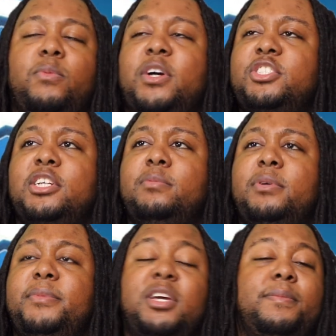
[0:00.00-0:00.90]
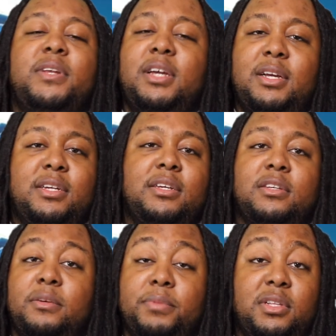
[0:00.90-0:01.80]
Why did she have to bring me up? And I
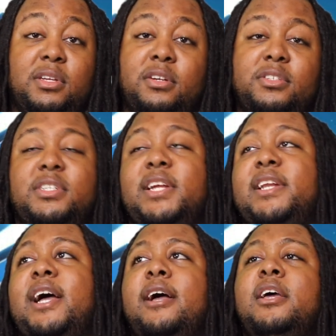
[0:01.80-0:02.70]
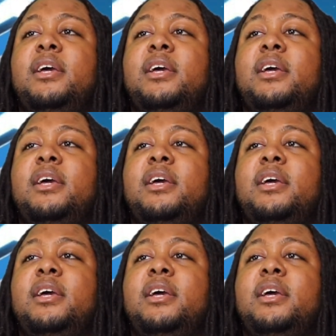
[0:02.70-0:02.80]
completely understand that.